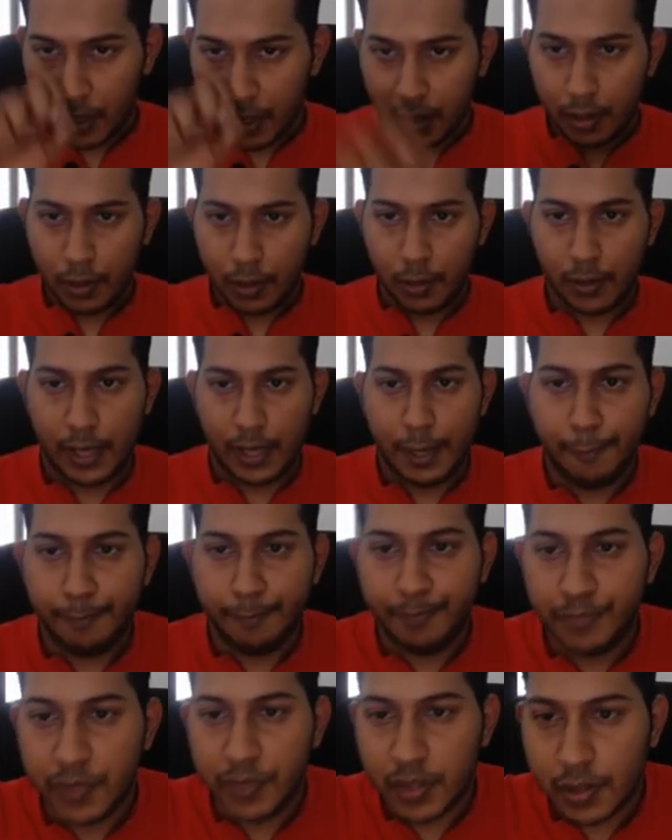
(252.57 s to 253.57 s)
Okay,
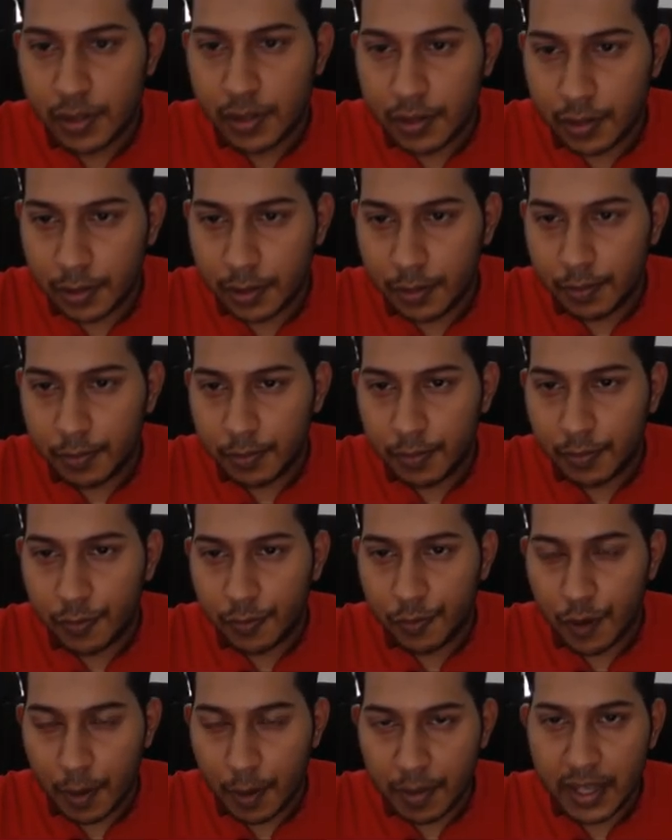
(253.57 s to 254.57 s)
so
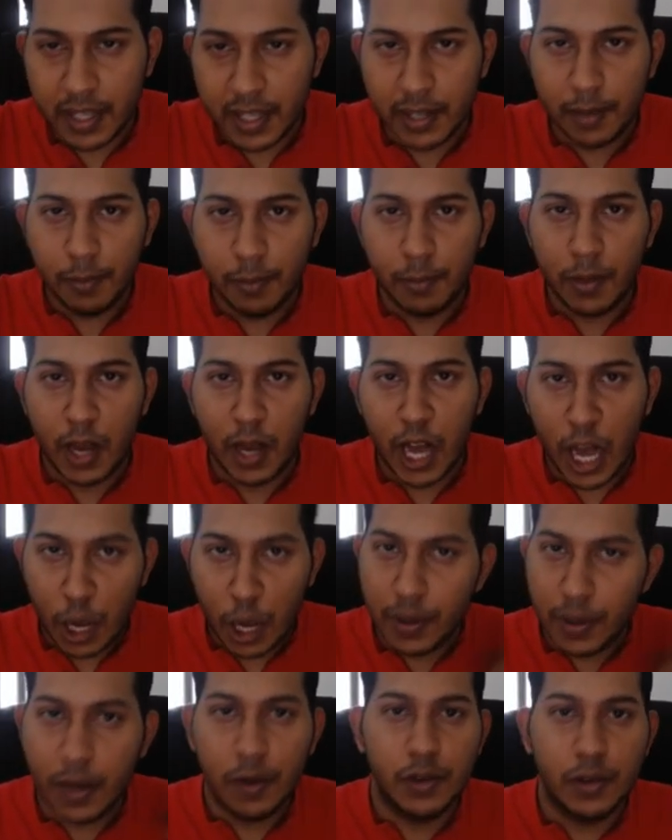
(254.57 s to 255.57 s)
from here, how
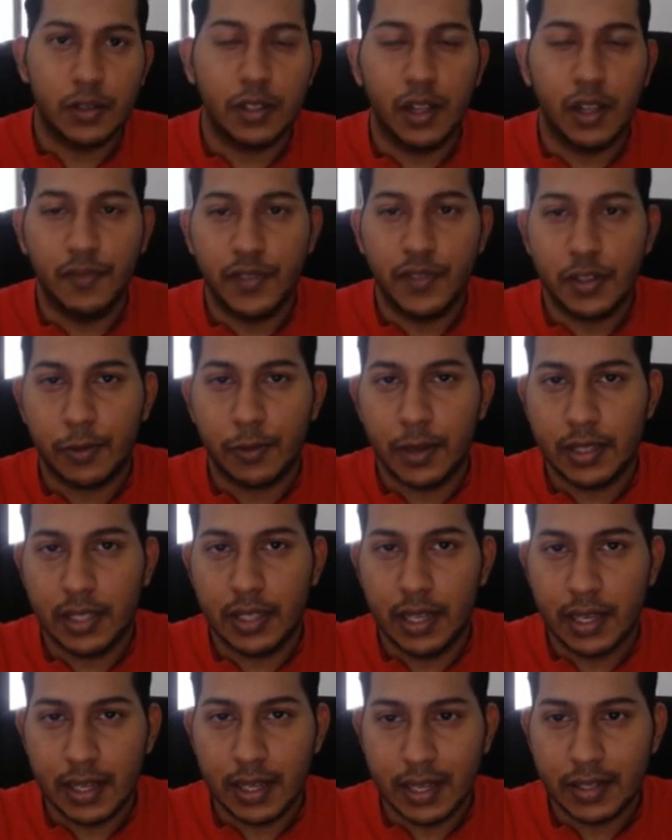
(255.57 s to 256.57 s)
we're going to solve this
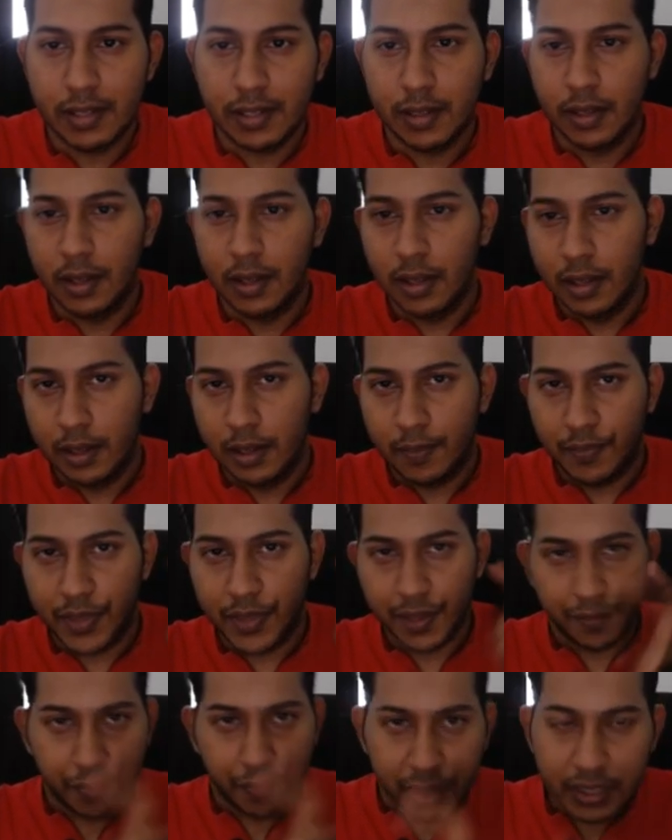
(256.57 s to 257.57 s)
question is,
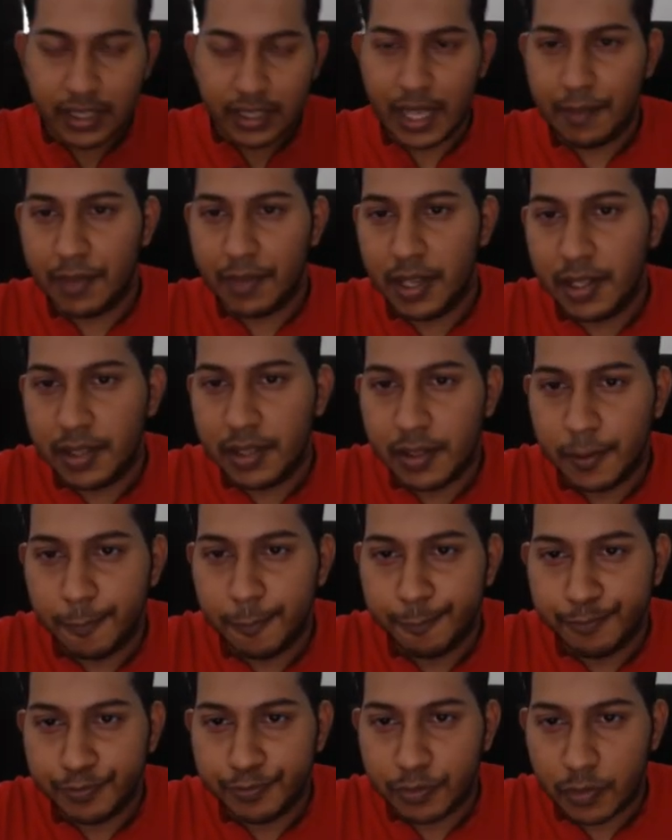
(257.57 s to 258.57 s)
the first step is
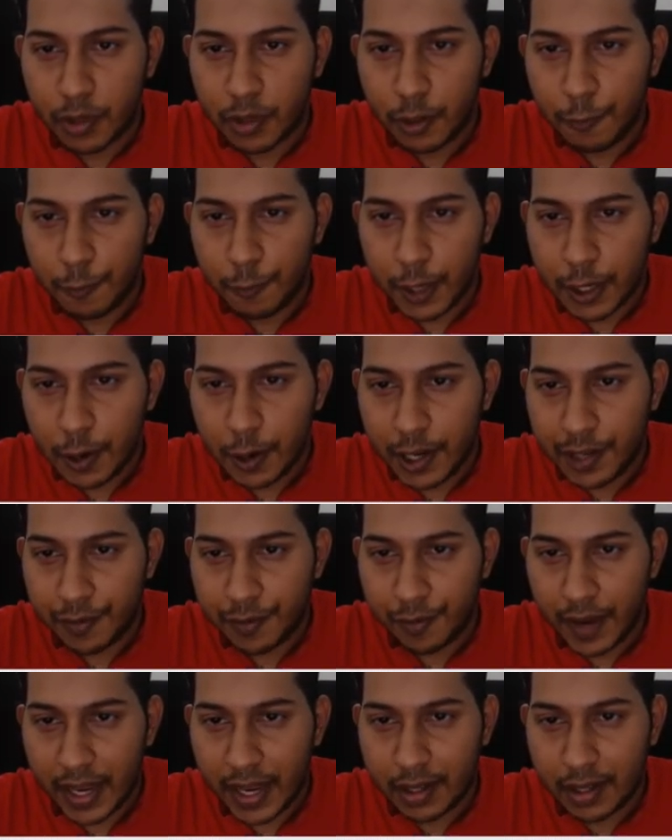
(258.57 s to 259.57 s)
we're going to
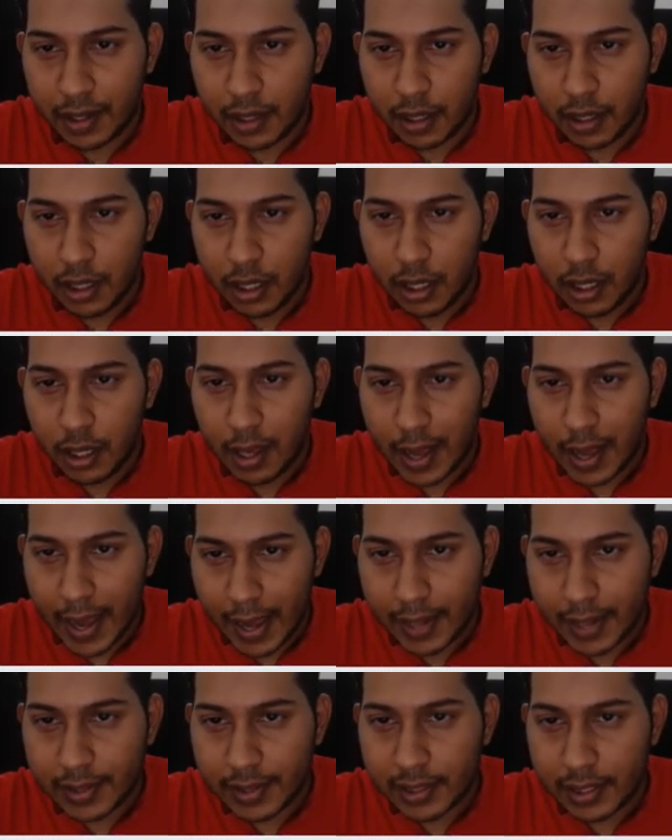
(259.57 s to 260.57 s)
find the
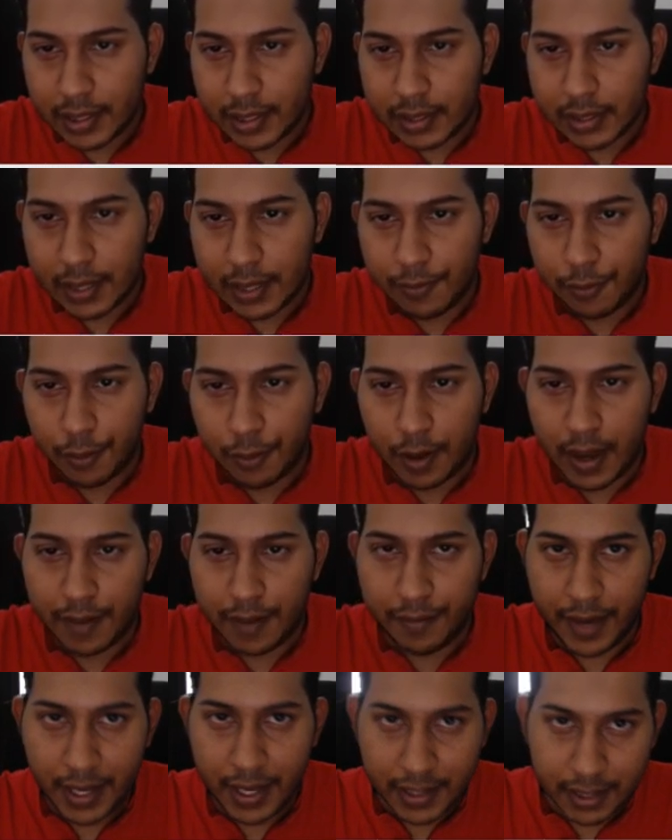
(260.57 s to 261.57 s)
x-intercept for
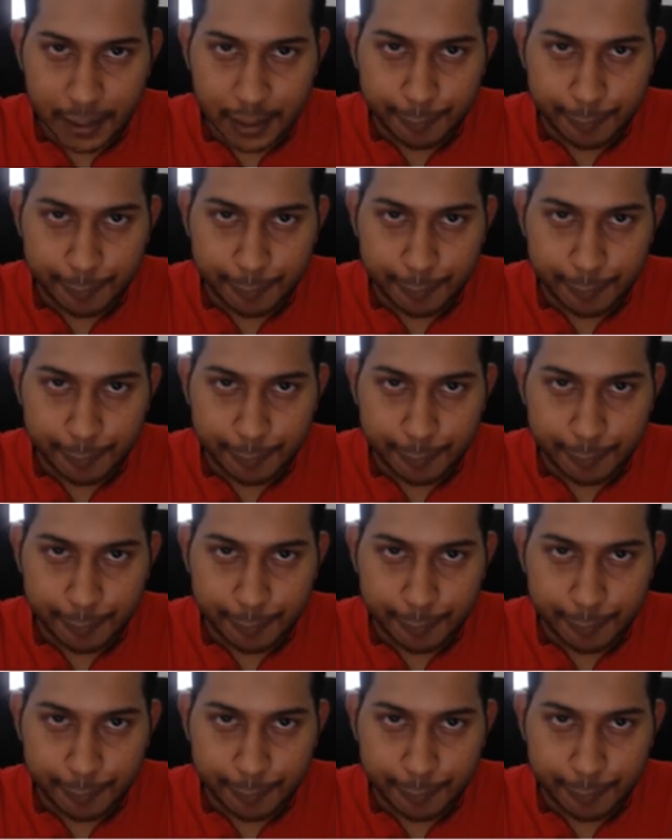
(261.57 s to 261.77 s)
fx.